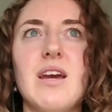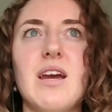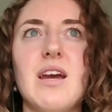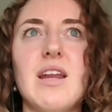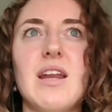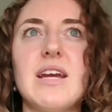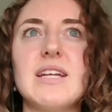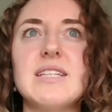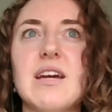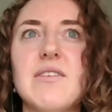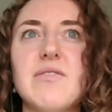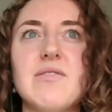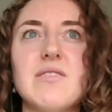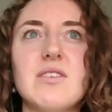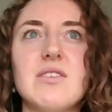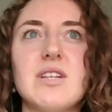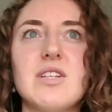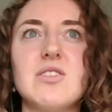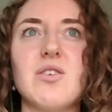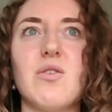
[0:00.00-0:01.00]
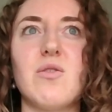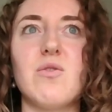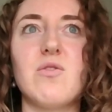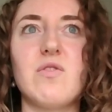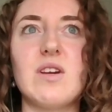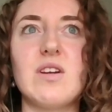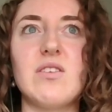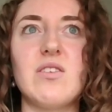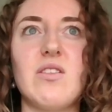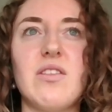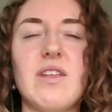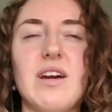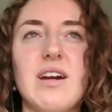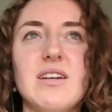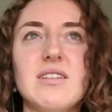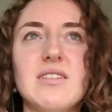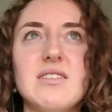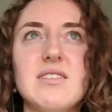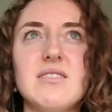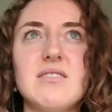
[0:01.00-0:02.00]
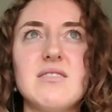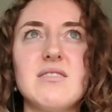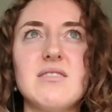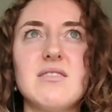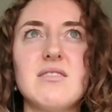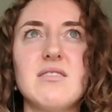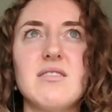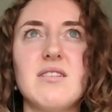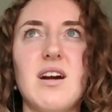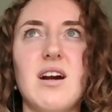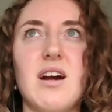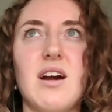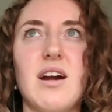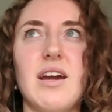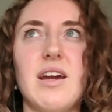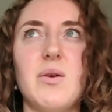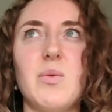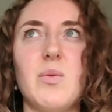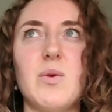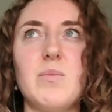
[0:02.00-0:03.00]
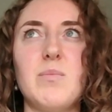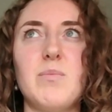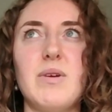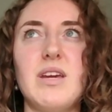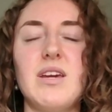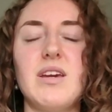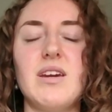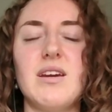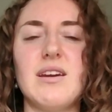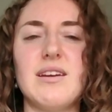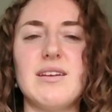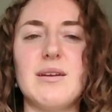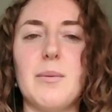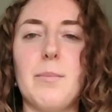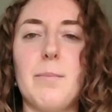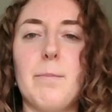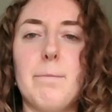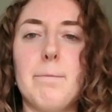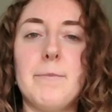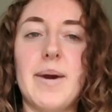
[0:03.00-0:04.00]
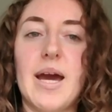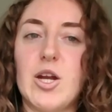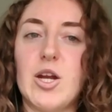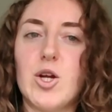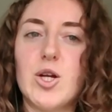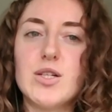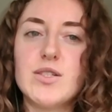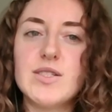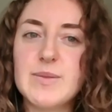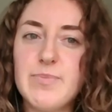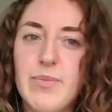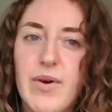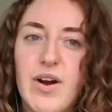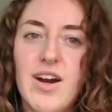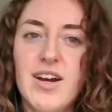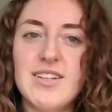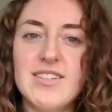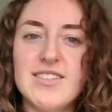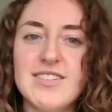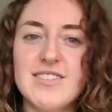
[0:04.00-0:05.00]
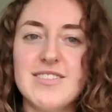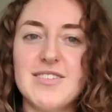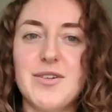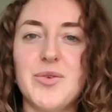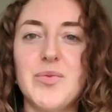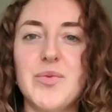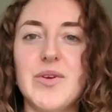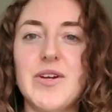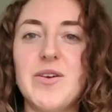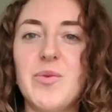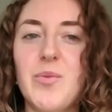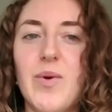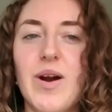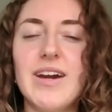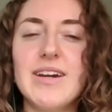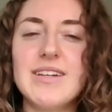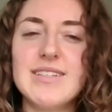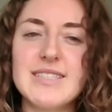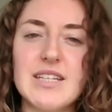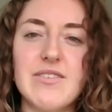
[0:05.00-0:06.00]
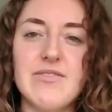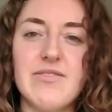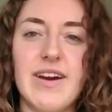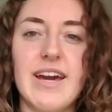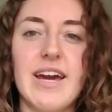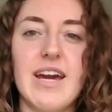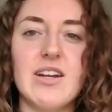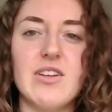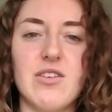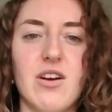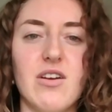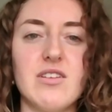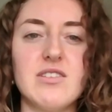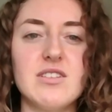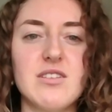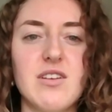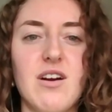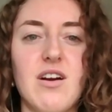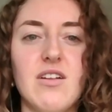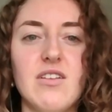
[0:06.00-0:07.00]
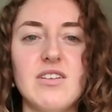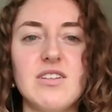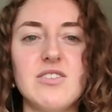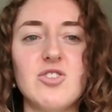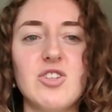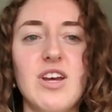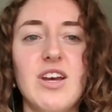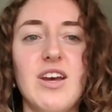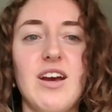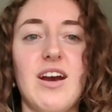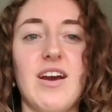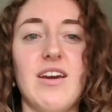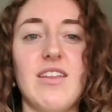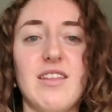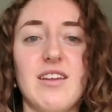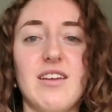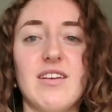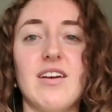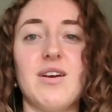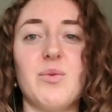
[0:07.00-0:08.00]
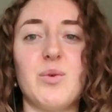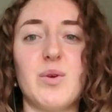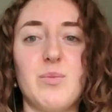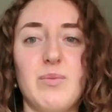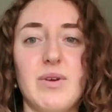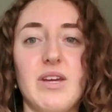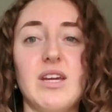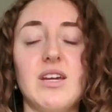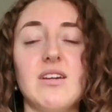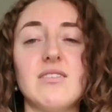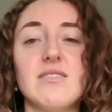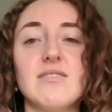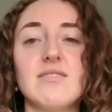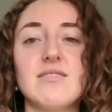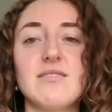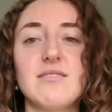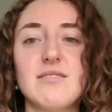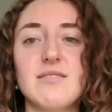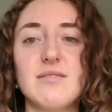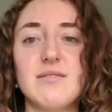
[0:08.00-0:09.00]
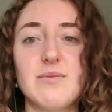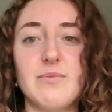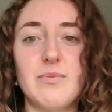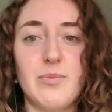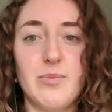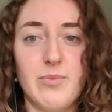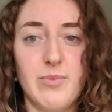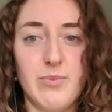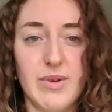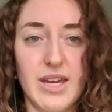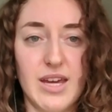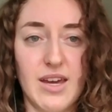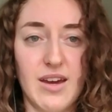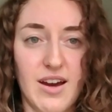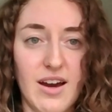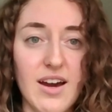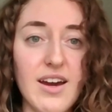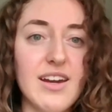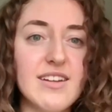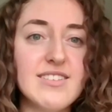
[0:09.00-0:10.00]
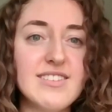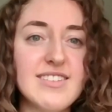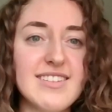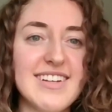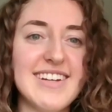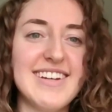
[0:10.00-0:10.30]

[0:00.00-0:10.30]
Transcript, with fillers: and I definitely don't feel that I would be in a better spot career wise if I had gone to college. I think I would be behind